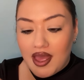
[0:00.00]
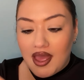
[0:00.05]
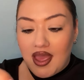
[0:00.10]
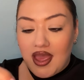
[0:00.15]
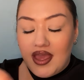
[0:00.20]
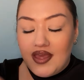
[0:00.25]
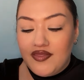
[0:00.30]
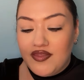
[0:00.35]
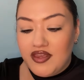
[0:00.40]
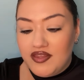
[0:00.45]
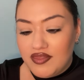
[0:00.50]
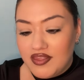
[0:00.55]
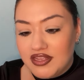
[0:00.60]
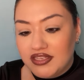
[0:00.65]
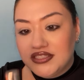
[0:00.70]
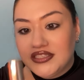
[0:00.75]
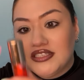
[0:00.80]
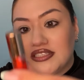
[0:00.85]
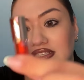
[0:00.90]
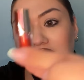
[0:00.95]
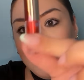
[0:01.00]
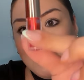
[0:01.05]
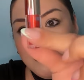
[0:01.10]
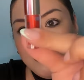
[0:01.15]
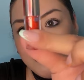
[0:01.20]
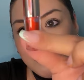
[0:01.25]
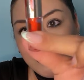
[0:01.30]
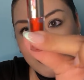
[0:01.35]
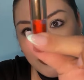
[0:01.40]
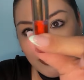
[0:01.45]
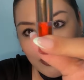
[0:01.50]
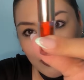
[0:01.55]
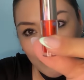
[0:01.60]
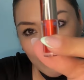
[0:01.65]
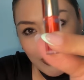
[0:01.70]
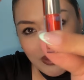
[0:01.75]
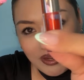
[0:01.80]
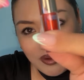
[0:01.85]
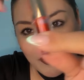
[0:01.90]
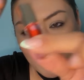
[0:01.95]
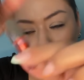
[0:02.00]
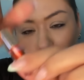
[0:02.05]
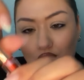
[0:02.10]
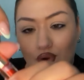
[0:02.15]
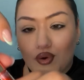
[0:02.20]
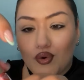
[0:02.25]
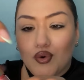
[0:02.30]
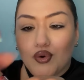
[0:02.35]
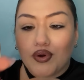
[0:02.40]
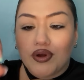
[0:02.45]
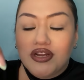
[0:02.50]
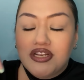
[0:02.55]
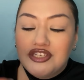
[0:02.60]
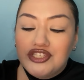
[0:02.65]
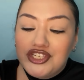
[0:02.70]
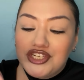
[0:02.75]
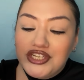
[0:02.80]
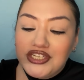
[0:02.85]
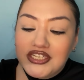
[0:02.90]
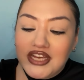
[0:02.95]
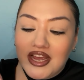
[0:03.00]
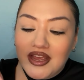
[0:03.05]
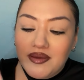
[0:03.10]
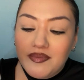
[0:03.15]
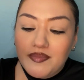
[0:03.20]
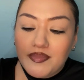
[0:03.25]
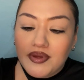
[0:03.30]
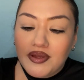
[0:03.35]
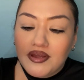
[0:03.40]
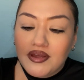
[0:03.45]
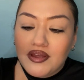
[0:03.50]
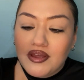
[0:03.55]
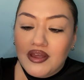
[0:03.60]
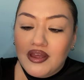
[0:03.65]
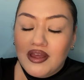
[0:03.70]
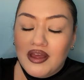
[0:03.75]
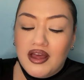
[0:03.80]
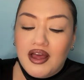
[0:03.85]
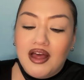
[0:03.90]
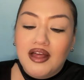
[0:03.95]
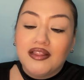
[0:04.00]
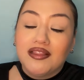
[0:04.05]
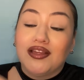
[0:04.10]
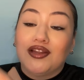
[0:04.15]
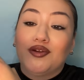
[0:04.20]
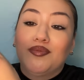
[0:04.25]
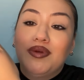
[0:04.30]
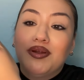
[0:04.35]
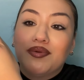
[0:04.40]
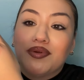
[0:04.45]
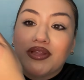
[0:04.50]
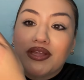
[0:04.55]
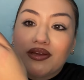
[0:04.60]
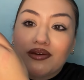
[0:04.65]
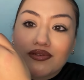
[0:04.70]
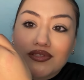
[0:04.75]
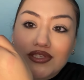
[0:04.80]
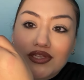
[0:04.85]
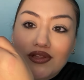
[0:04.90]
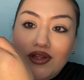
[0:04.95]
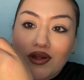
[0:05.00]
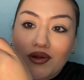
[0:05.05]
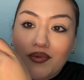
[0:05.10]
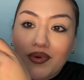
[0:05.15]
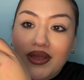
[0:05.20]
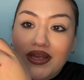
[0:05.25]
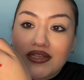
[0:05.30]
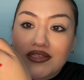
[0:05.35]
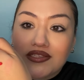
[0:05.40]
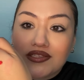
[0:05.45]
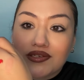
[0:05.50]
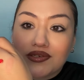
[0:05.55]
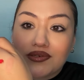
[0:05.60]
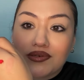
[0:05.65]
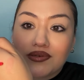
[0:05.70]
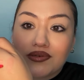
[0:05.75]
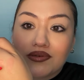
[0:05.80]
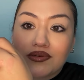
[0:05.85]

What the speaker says: And then this is like the like more orangey type. A little bit really goes a long way too.